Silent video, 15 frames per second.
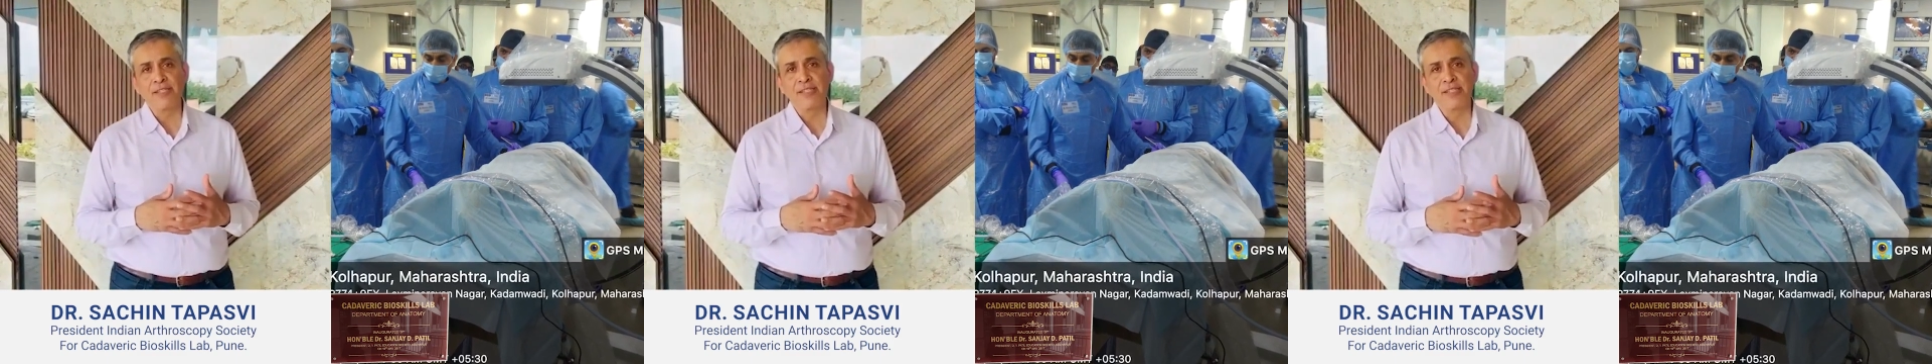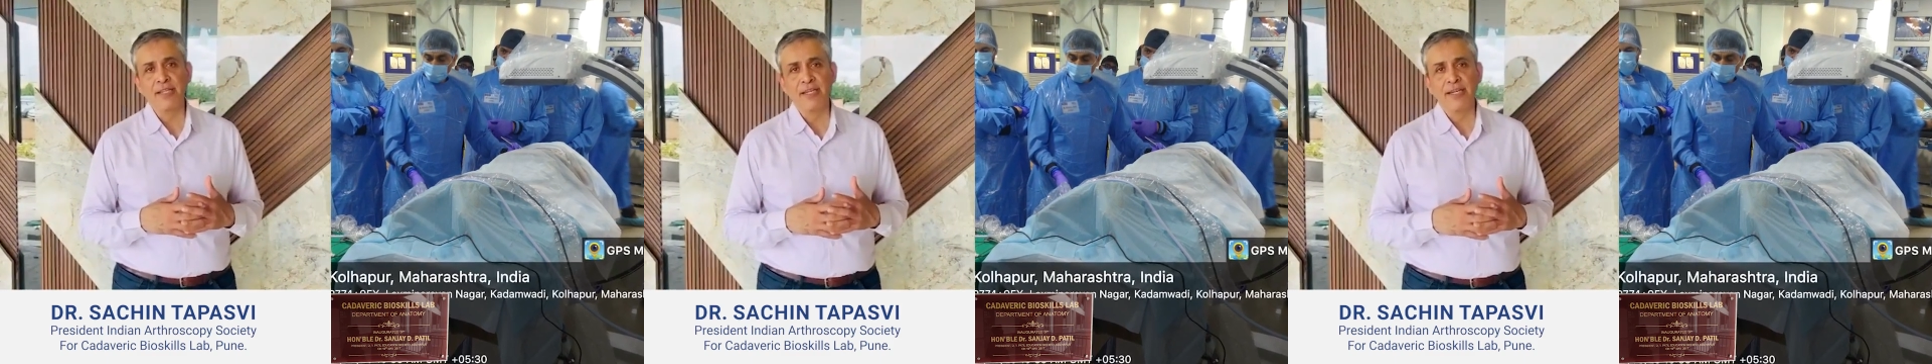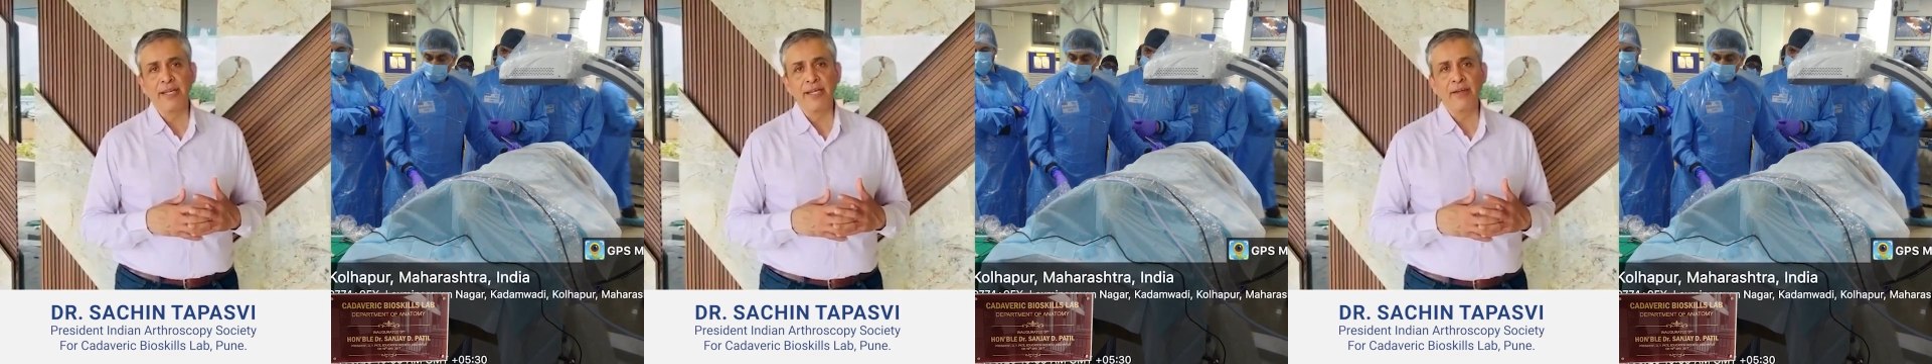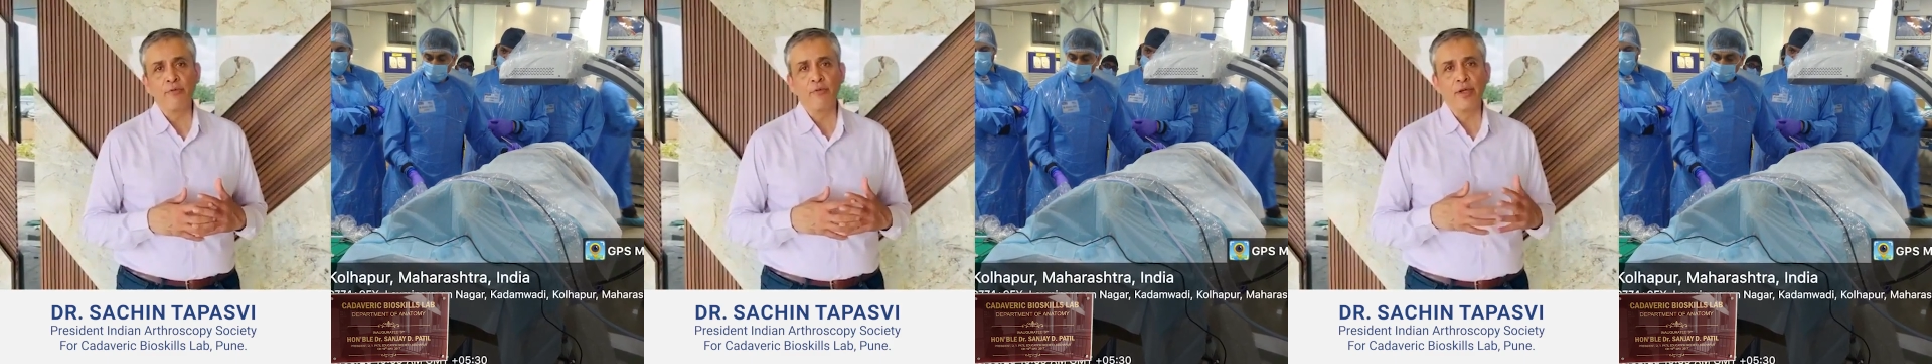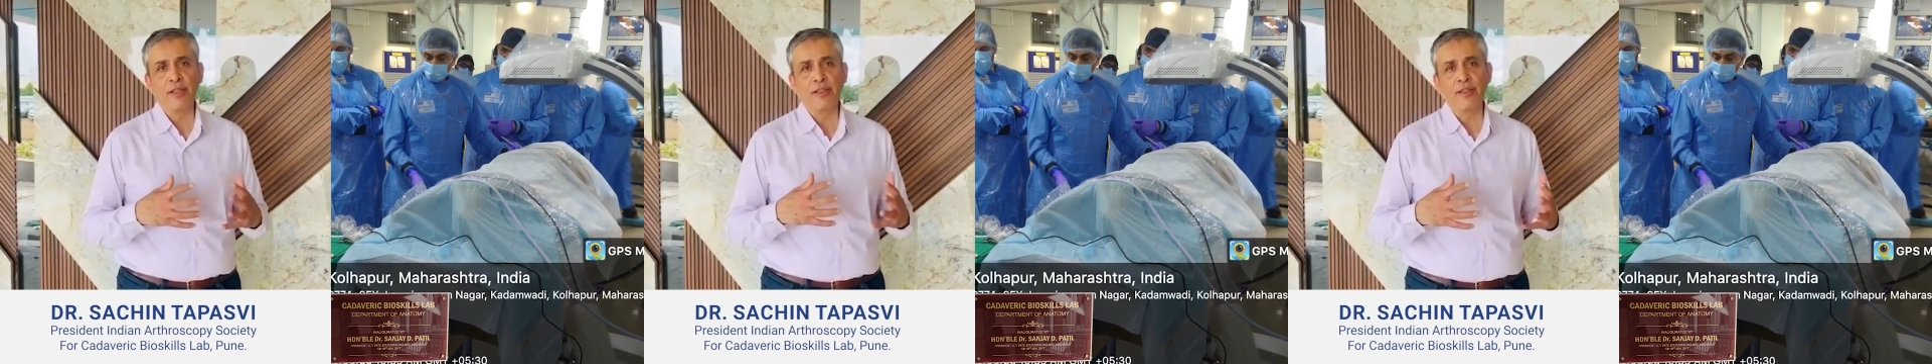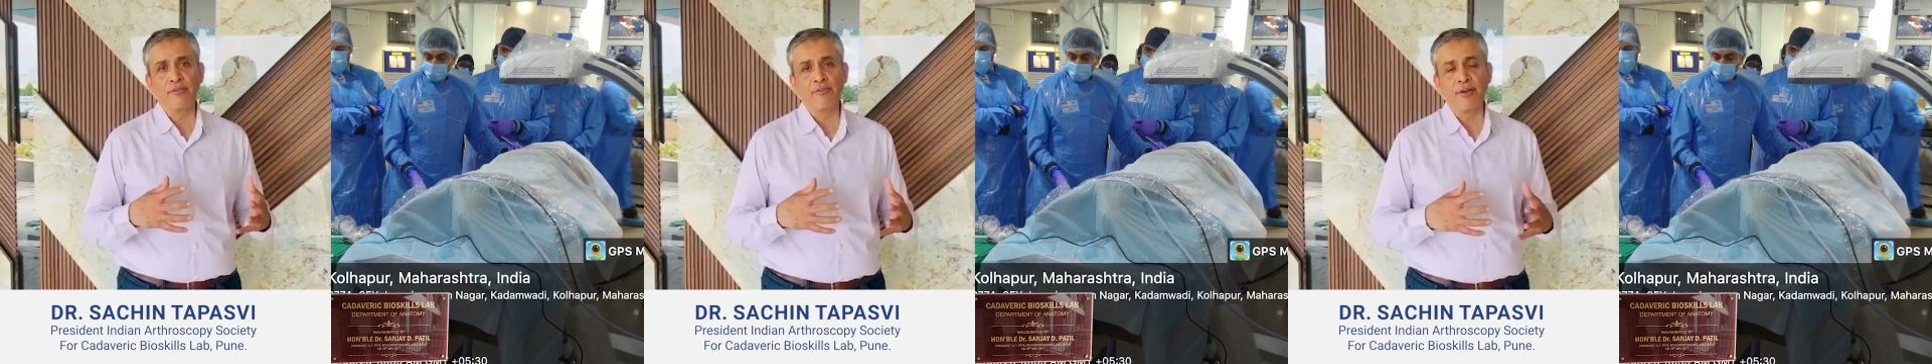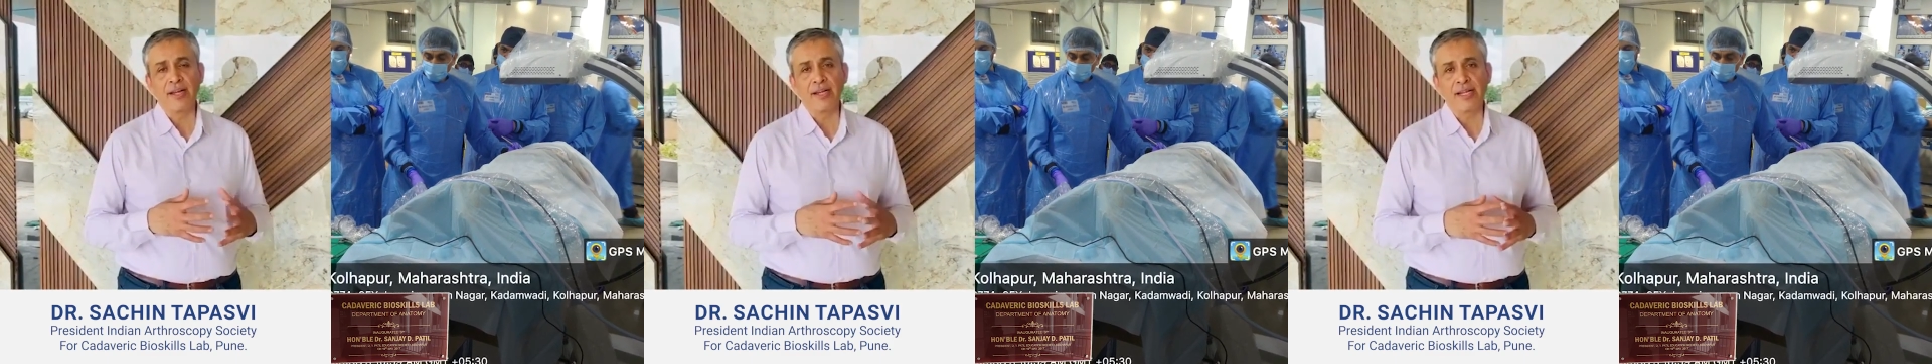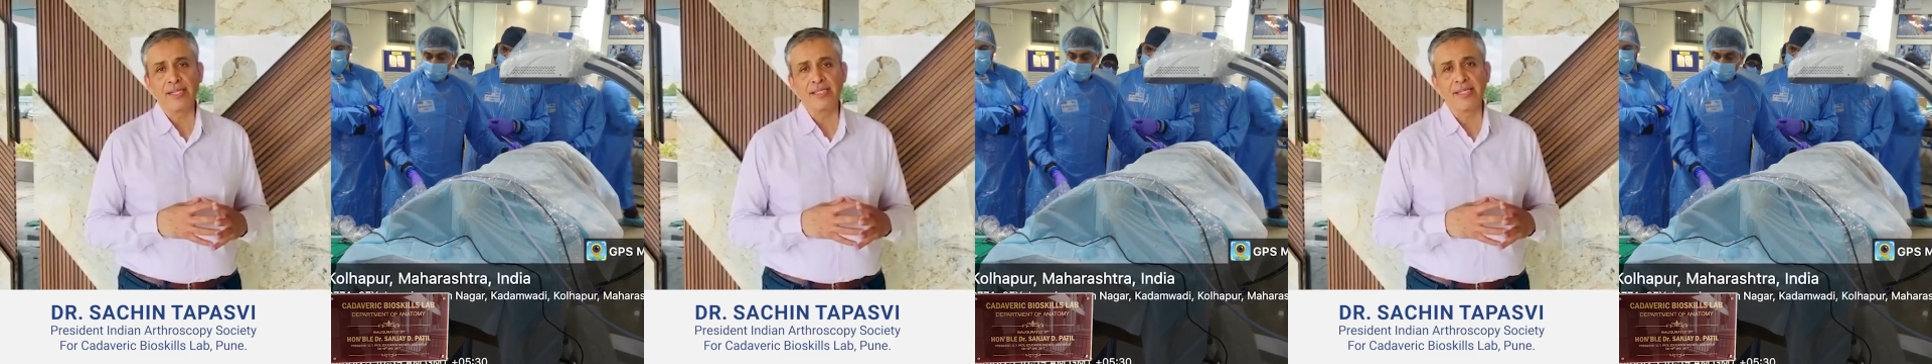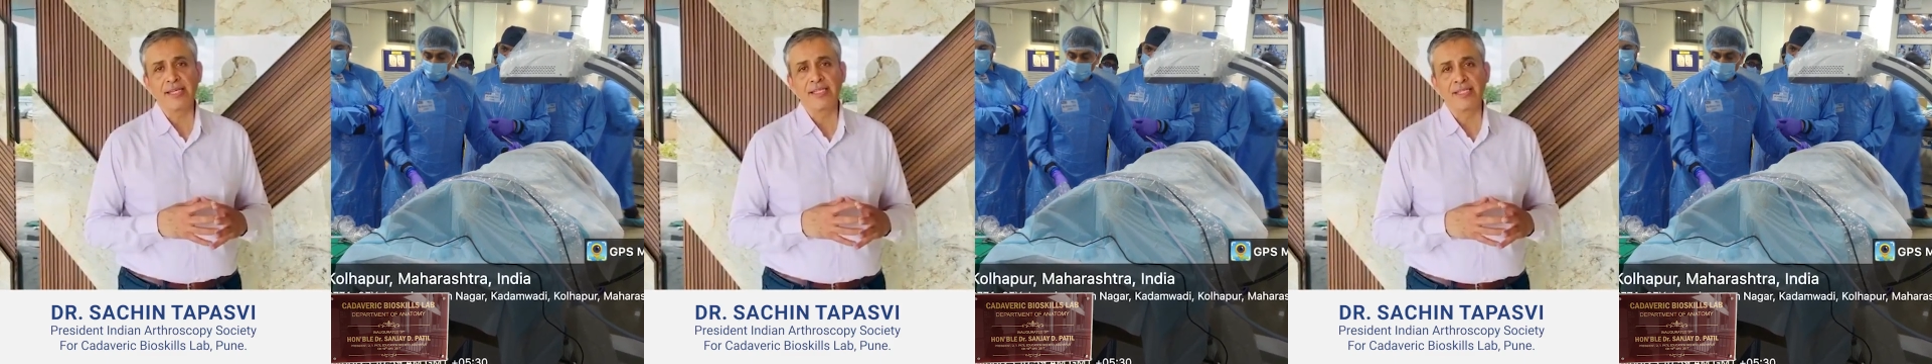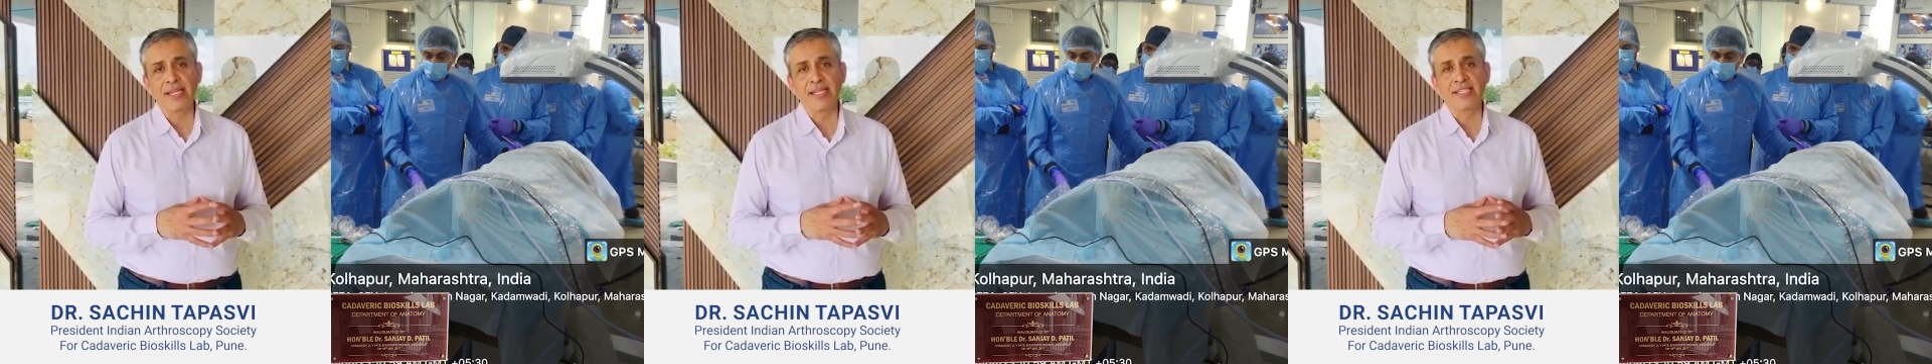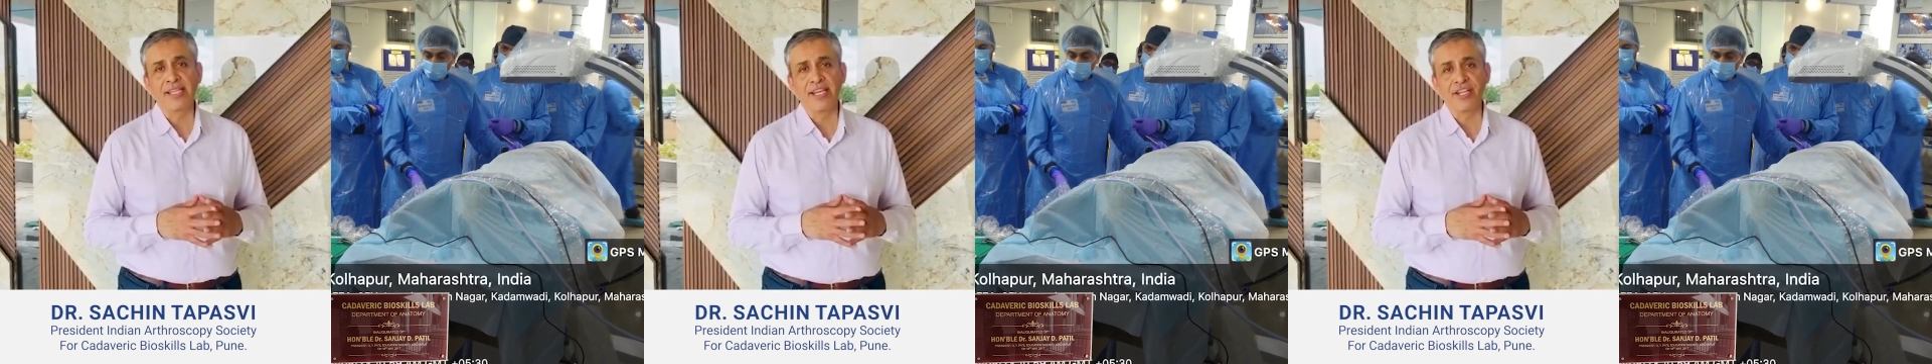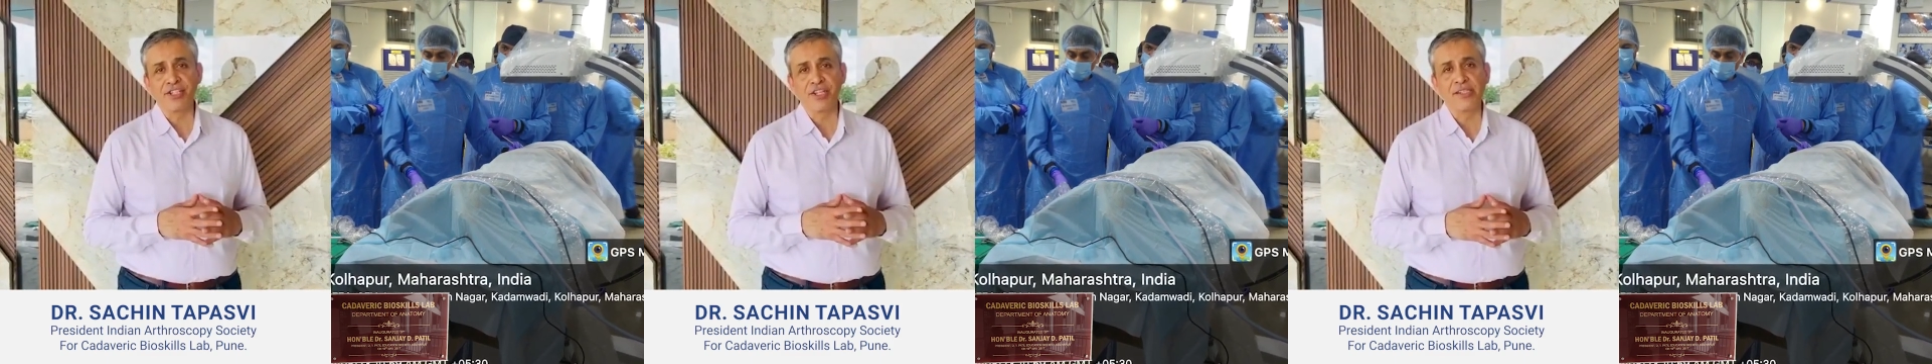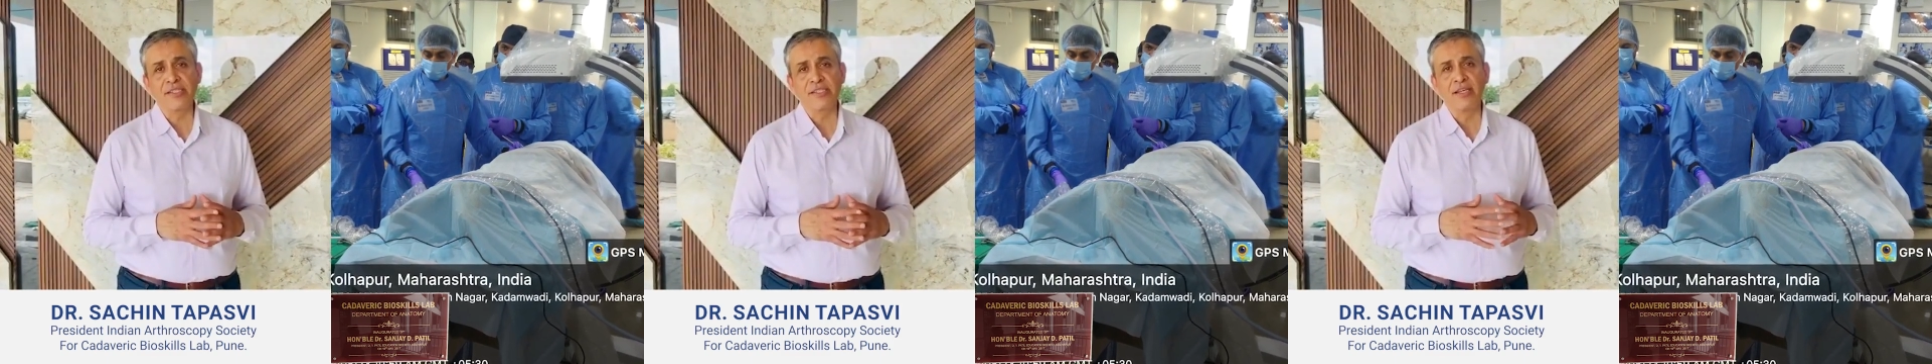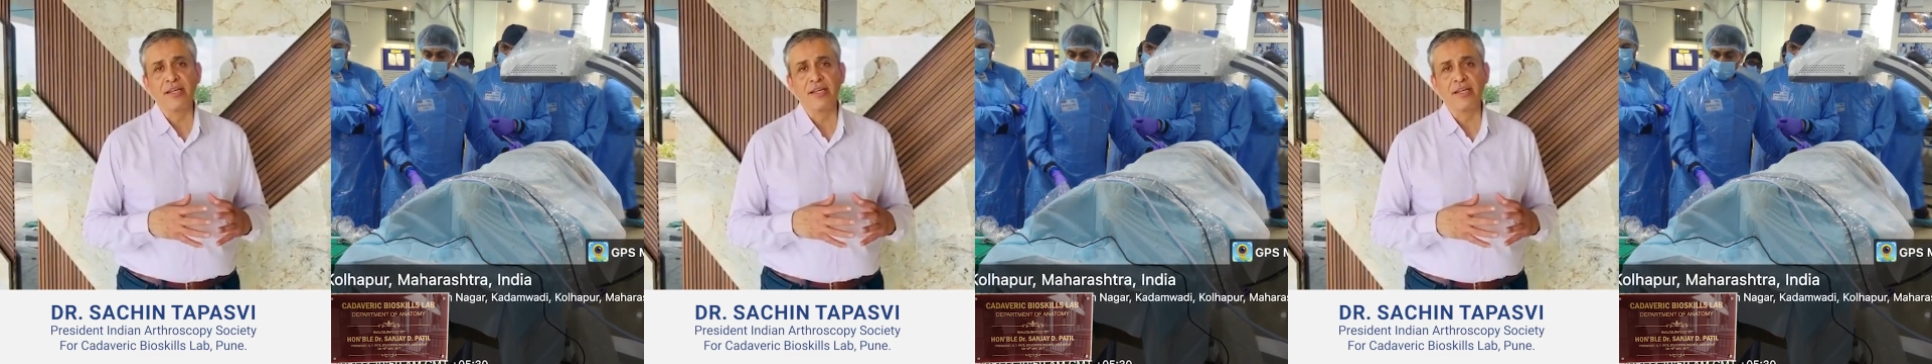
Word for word: facility with the fantastic six stations.